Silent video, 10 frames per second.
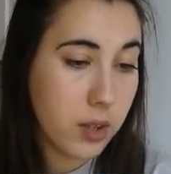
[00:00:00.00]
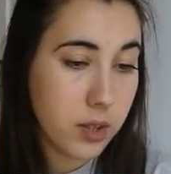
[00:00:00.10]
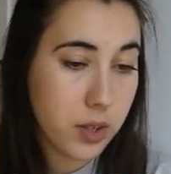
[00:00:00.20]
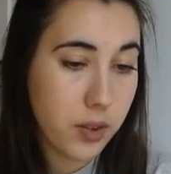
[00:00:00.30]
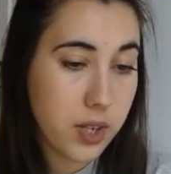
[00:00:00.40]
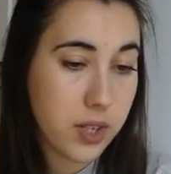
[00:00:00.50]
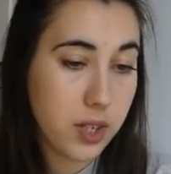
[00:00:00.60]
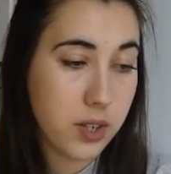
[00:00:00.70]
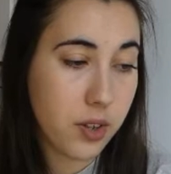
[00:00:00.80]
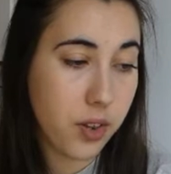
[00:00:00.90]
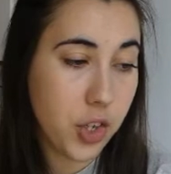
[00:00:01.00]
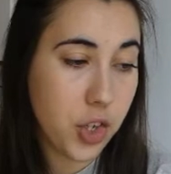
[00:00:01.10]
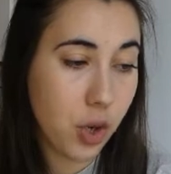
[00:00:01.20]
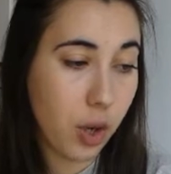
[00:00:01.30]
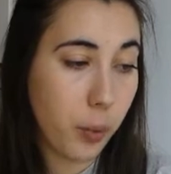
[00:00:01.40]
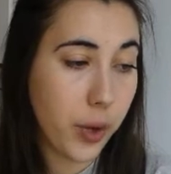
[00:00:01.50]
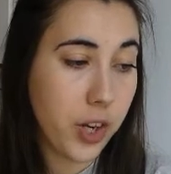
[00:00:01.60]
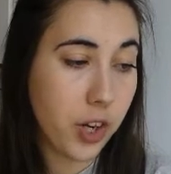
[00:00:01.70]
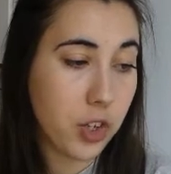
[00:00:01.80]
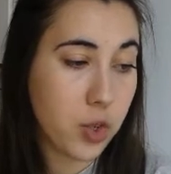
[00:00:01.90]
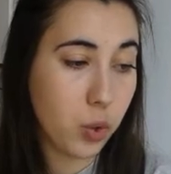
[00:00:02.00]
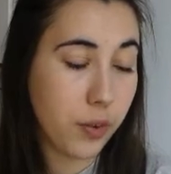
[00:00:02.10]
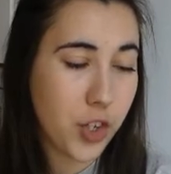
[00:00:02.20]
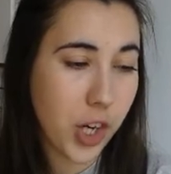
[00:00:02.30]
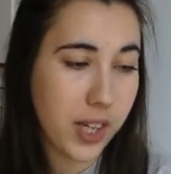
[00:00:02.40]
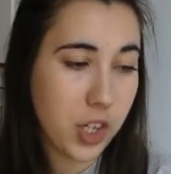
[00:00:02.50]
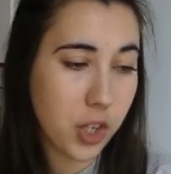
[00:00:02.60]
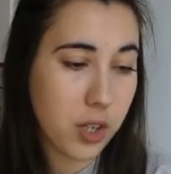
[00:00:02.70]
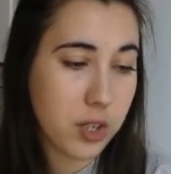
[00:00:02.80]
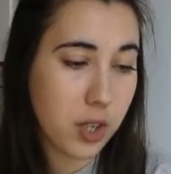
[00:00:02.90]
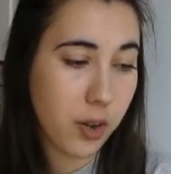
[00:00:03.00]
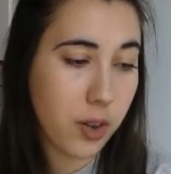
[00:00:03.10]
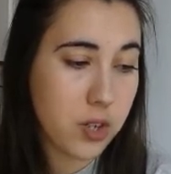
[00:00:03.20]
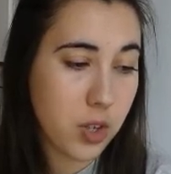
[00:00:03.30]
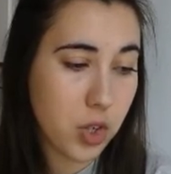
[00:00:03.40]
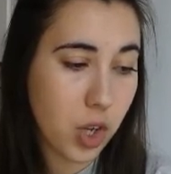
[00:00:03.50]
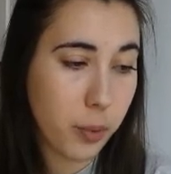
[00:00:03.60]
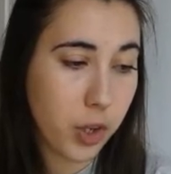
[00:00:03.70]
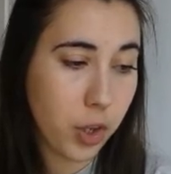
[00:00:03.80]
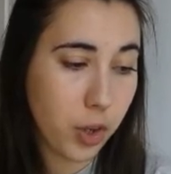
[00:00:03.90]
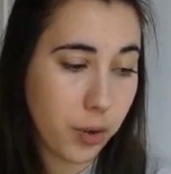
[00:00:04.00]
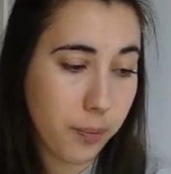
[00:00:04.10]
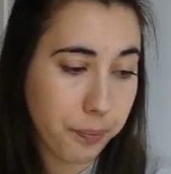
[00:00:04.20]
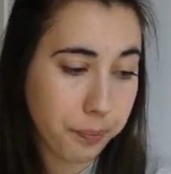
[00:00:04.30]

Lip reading: So this is the chart where you can sort of change it. So this is showing you